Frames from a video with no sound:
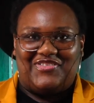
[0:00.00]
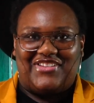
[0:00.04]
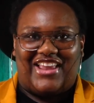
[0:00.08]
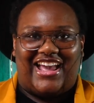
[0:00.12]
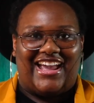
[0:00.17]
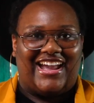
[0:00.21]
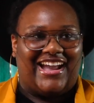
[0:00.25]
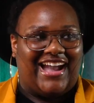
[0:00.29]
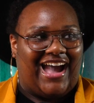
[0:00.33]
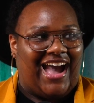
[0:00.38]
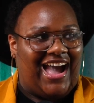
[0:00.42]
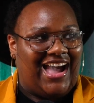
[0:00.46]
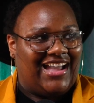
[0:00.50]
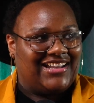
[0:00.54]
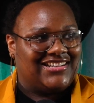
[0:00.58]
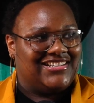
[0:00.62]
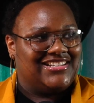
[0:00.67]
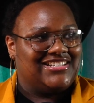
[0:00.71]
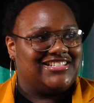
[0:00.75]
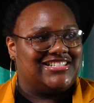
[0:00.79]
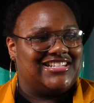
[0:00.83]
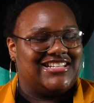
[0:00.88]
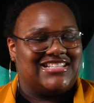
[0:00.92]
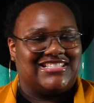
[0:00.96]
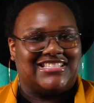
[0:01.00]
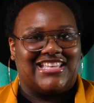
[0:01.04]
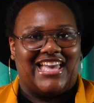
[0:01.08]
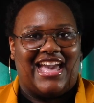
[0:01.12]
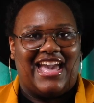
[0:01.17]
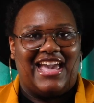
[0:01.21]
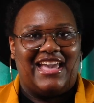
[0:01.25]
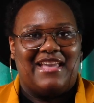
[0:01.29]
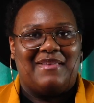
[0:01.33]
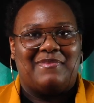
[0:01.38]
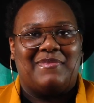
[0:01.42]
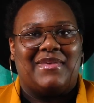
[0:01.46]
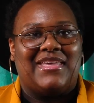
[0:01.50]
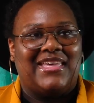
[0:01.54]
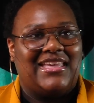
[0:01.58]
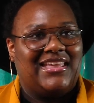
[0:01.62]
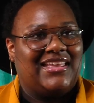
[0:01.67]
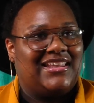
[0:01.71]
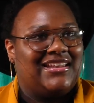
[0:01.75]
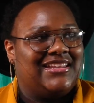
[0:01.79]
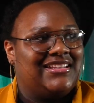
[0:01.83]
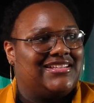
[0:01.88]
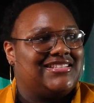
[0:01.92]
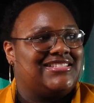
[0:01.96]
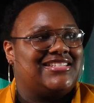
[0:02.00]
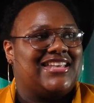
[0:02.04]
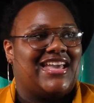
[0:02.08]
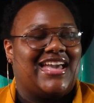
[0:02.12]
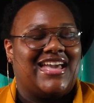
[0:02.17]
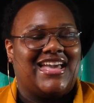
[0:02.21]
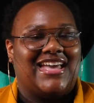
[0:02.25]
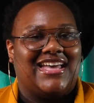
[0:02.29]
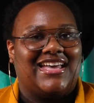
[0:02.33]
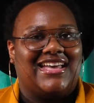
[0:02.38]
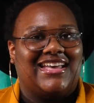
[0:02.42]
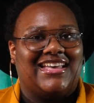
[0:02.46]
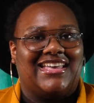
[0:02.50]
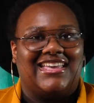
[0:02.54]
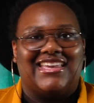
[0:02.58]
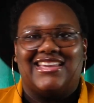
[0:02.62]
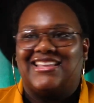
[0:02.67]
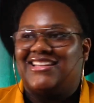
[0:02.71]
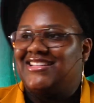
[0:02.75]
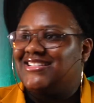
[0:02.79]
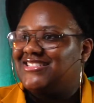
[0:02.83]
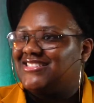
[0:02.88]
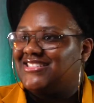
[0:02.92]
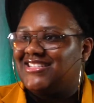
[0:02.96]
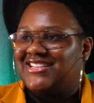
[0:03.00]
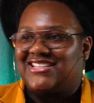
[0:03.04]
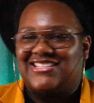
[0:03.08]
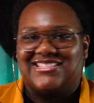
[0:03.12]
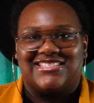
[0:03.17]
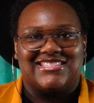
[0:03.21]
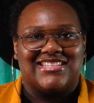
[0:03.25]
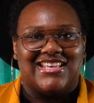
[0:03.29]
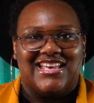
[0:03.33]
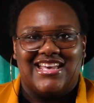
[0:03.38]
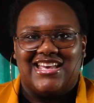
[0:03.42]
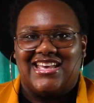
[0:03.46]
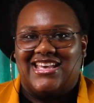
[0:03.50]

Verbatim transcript: like God that just came in and child, he that just